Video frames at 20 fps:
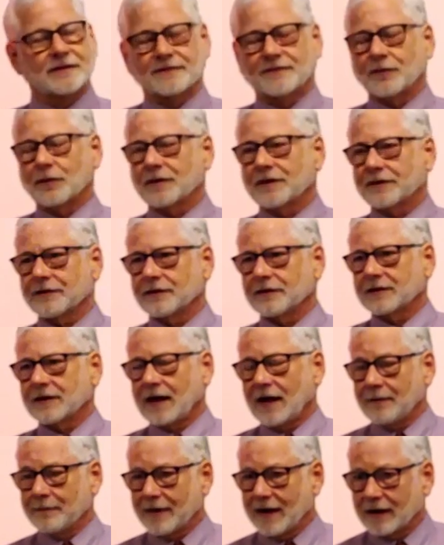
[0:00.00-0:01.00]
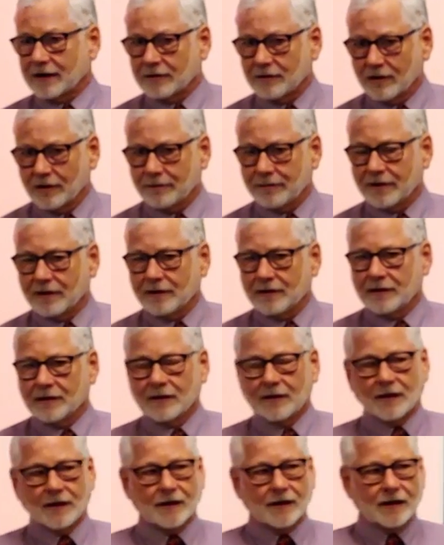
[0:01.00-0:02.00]
the 43rd Combat Group,
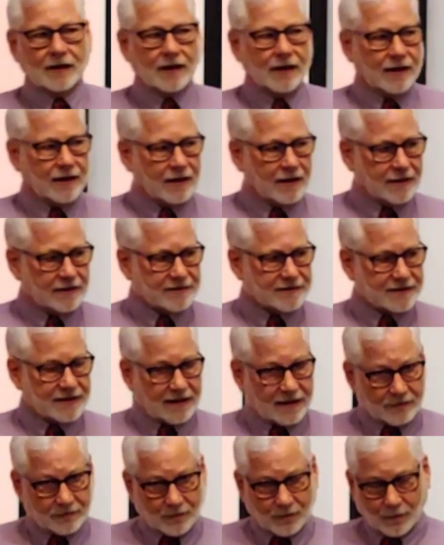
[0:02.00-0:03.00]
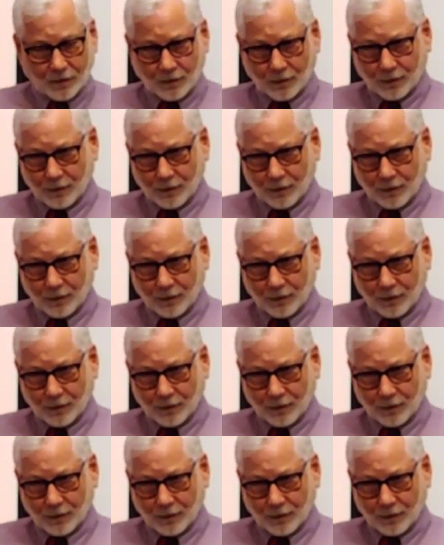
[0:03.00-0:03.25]
and I said,